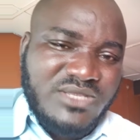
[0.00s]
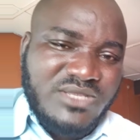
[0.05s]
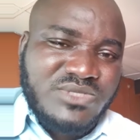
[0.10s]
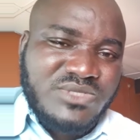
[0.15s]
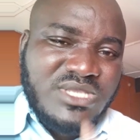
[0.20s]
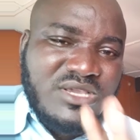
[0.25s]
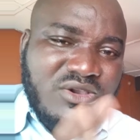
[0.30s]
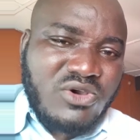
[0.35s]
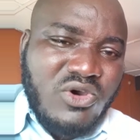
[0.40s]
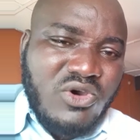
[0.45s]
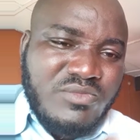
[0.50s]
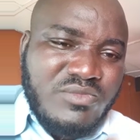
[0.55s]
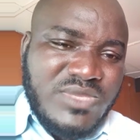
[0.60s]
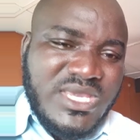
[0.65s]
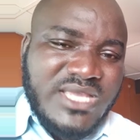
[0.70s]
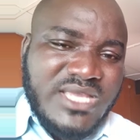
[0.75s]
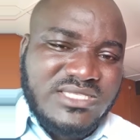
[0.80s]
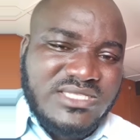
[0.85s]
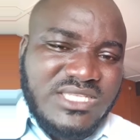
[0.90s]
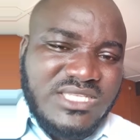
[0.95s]
They will say, come
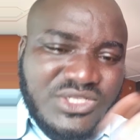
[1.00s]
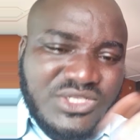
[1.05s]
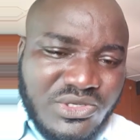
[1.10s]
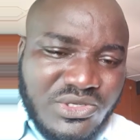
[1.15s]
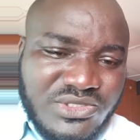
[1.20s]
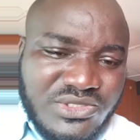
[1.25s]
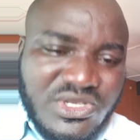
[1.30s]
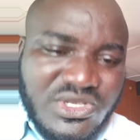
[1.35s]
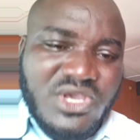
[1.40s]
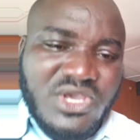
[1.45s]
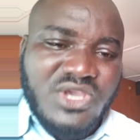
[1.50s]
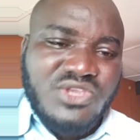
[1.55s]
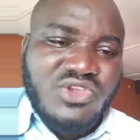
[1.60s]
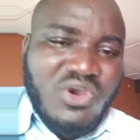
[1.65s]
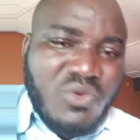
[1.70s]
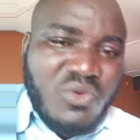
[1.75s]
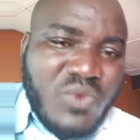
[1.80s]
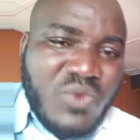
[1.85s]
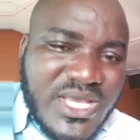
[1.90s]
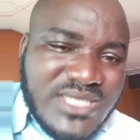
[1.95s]
ye, teach us
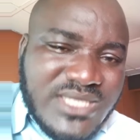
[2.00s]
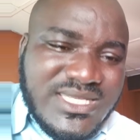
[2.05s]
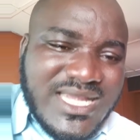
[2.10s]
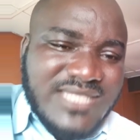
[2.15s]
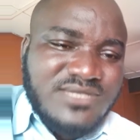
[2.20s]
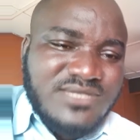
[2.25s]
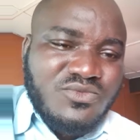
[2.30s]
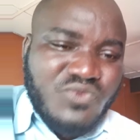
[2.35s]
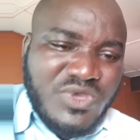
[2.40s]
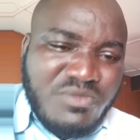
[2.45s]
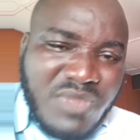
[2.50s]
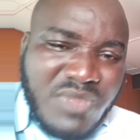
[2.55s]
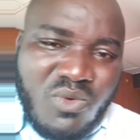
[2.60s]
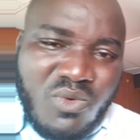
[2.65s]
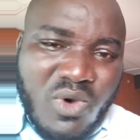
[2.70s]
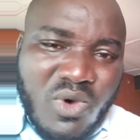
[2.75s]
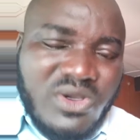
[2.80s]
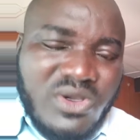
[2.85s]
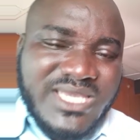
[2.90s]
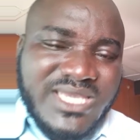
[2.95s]
your ways that we may
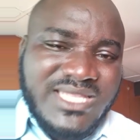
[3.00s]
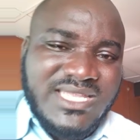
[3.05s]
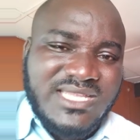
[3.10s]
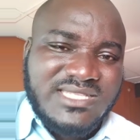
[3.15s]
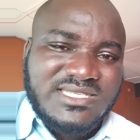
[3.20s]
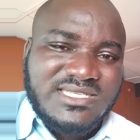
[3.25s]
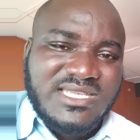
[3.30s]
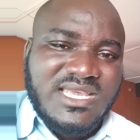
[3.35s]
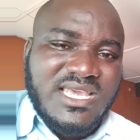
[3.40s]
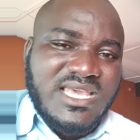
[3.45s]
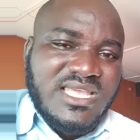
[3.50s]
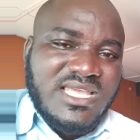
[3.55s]
walk in it.